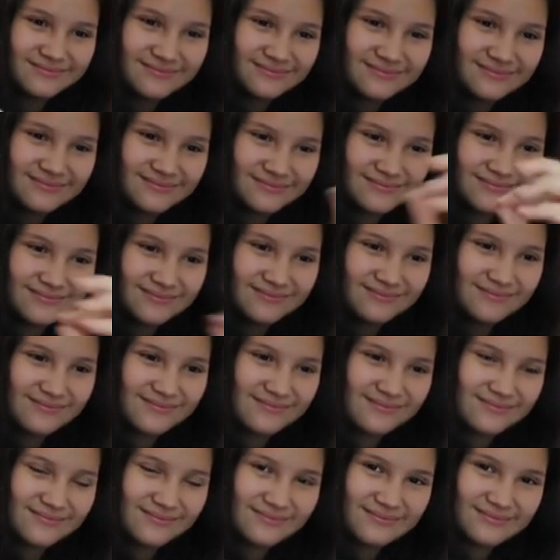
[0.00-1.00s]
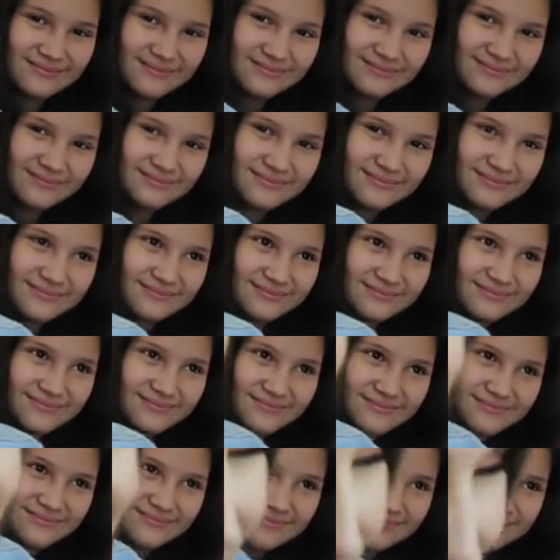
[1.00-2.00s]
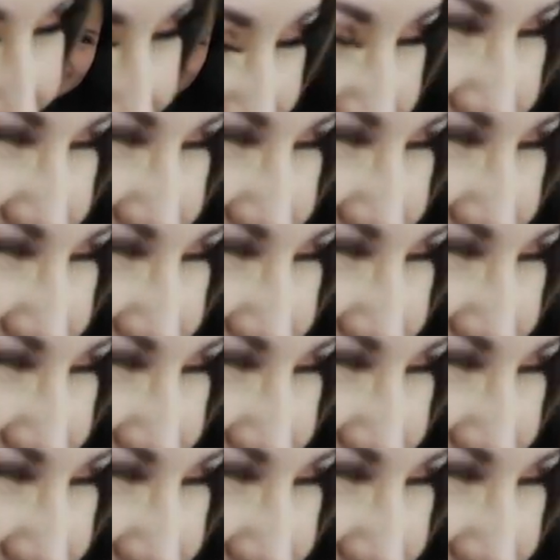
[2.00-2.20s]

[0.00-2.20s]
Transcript: [no speech]